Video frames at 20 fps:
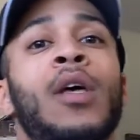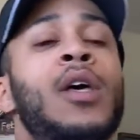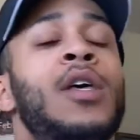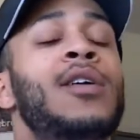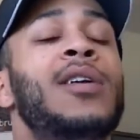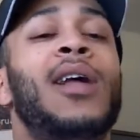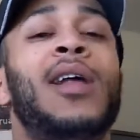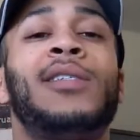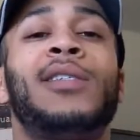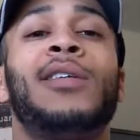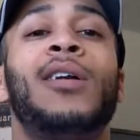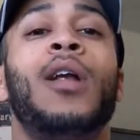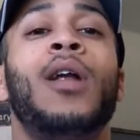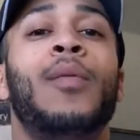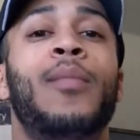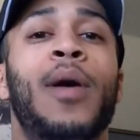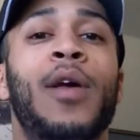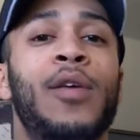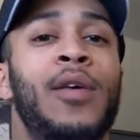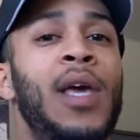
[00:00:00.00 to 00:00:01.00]
You gotta set it
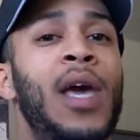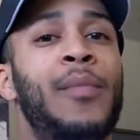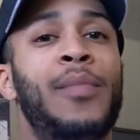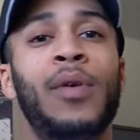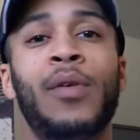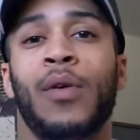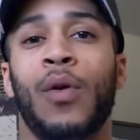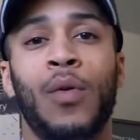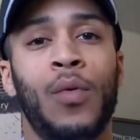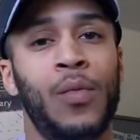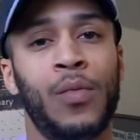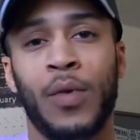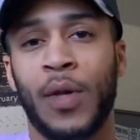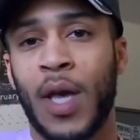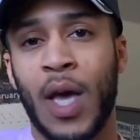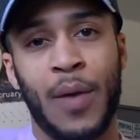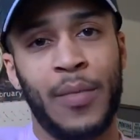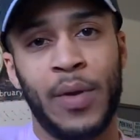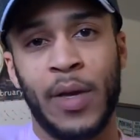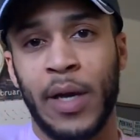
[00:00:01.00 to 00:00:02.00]
up, man. You can't
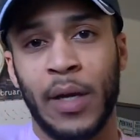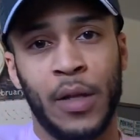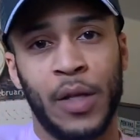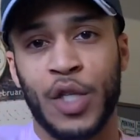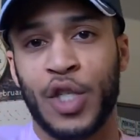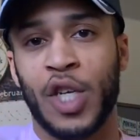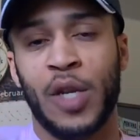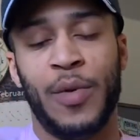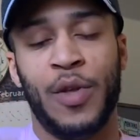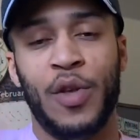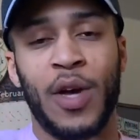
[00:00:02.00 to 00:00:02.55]
be illegitimate.